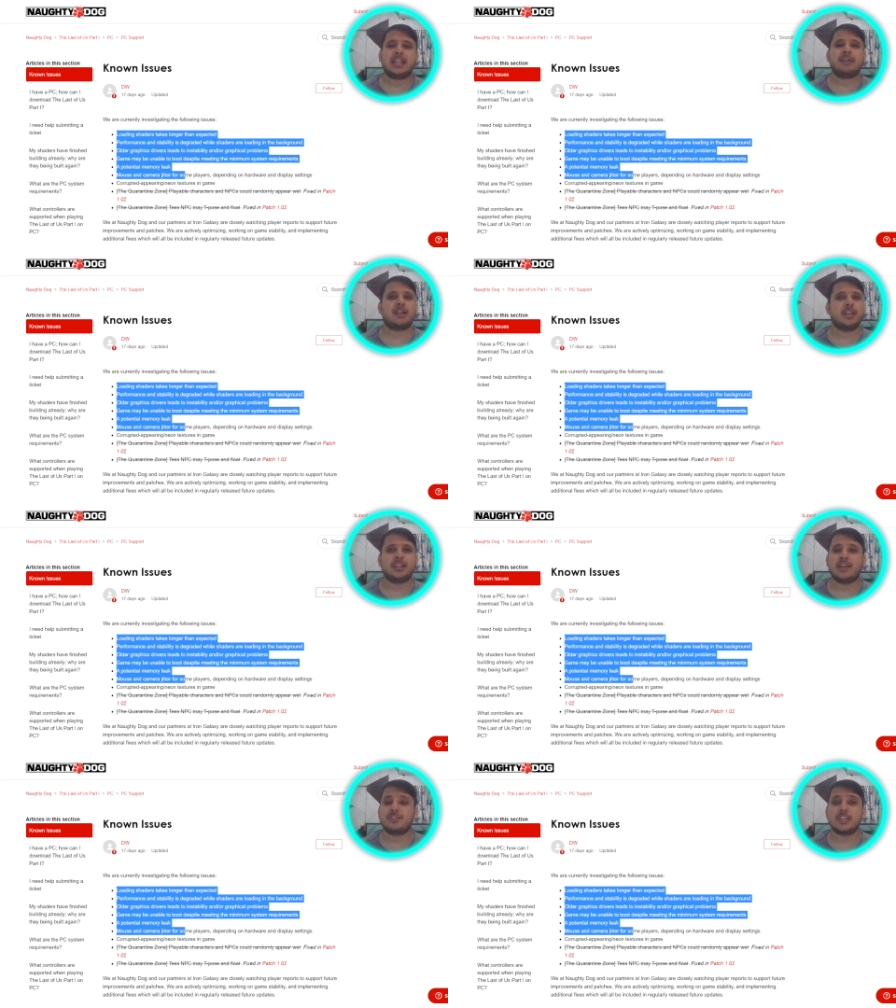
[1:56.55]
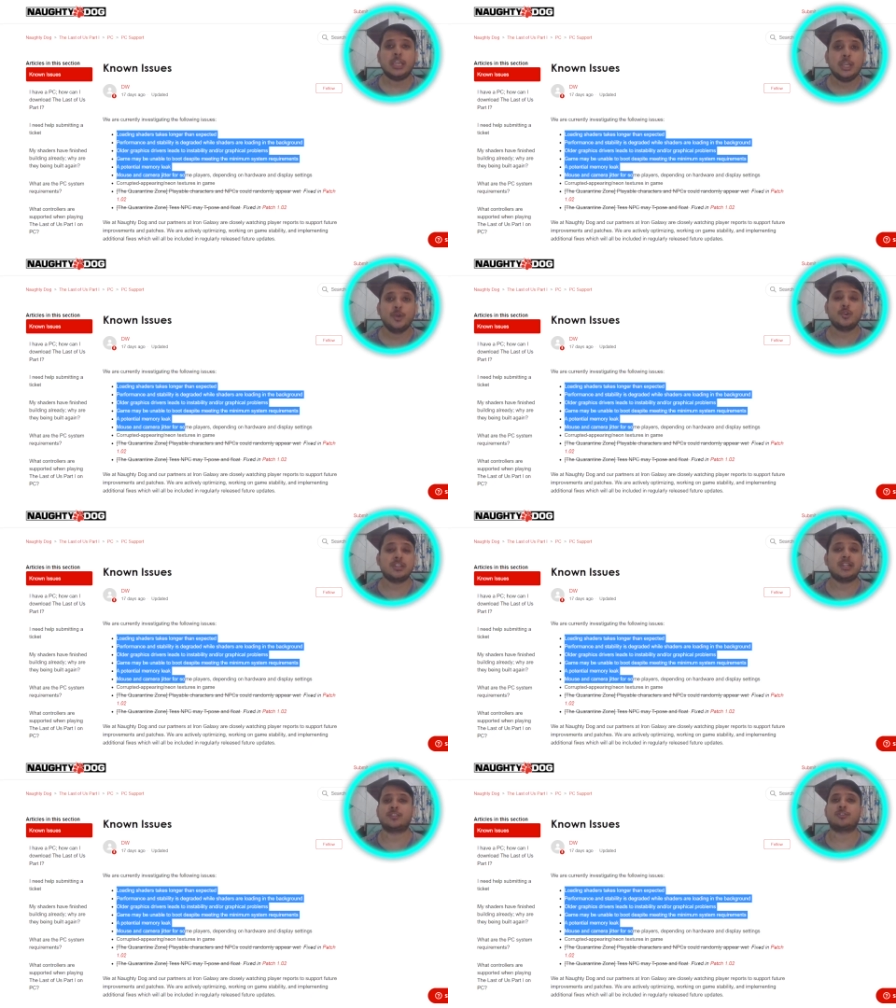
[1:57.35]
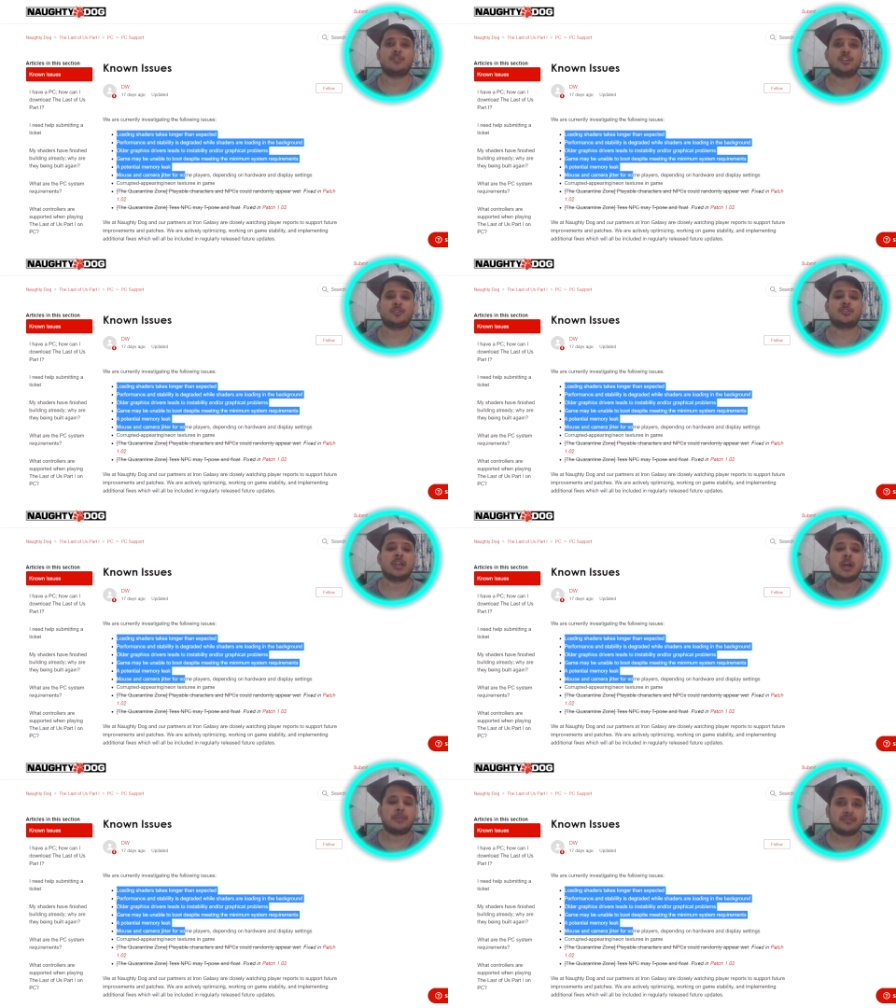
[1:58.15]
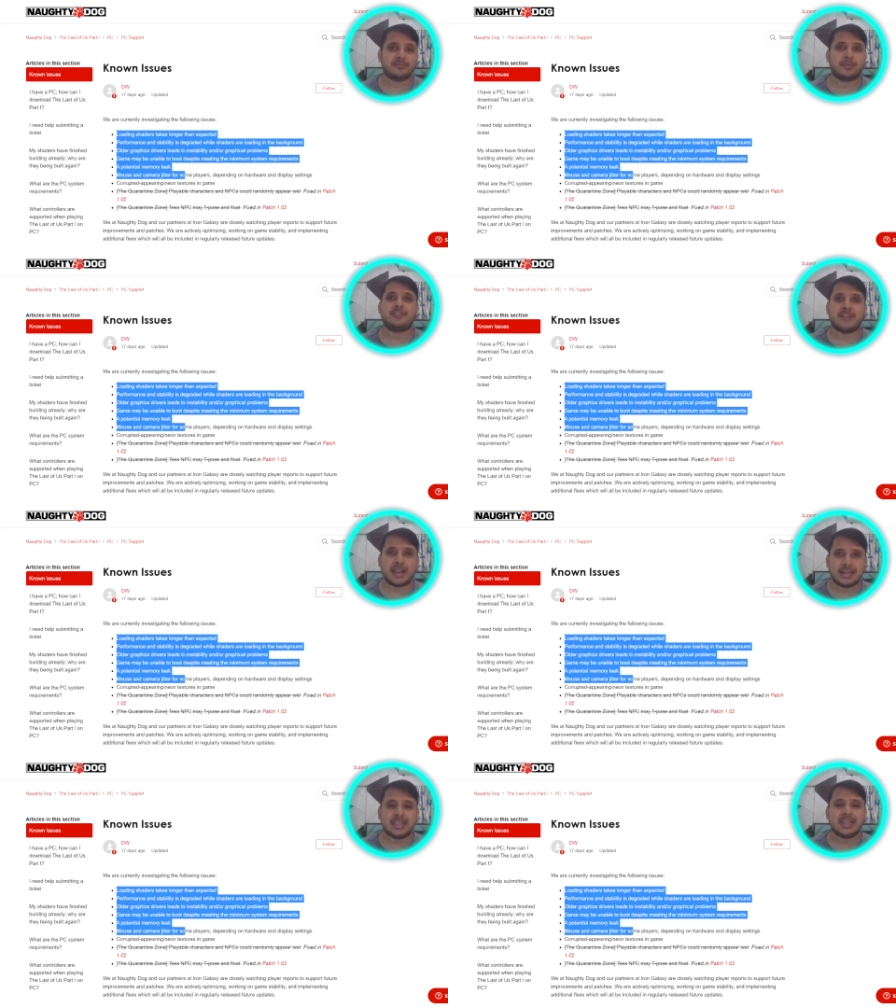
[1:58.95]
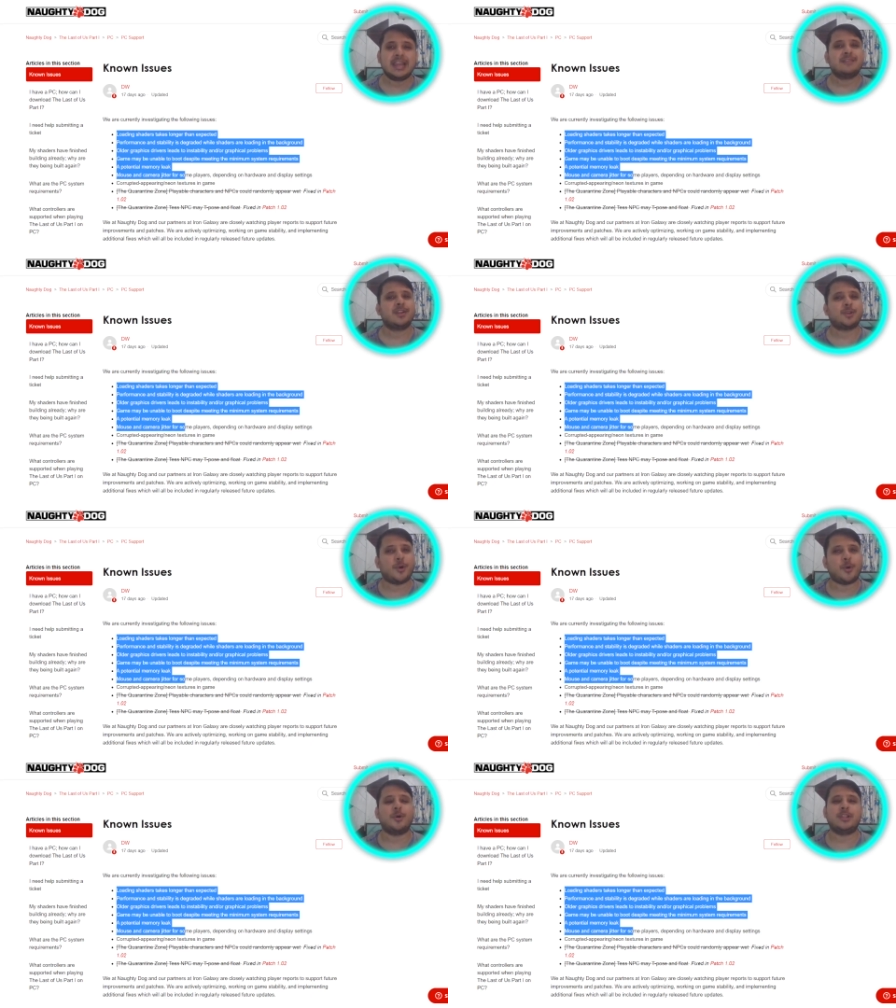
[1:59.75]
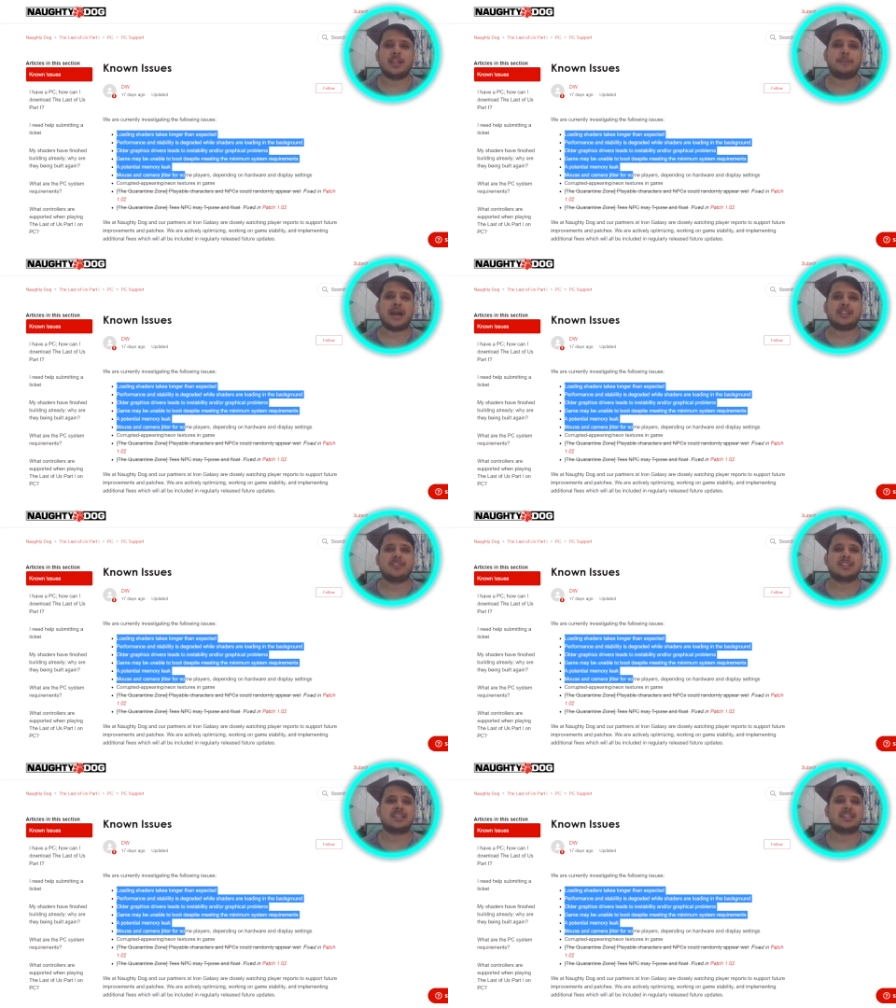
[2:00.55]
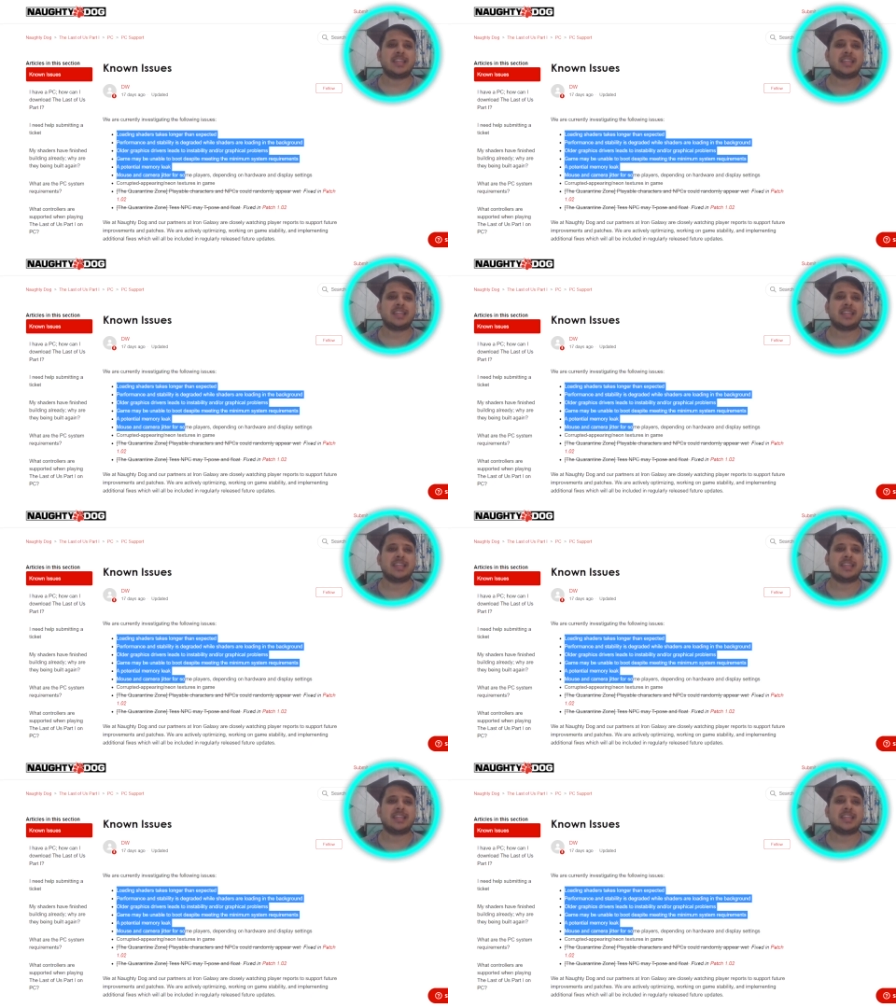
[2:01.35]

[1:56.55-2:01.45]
There were a, there was a huge list of issues, but but finally, with all their patch fixes, they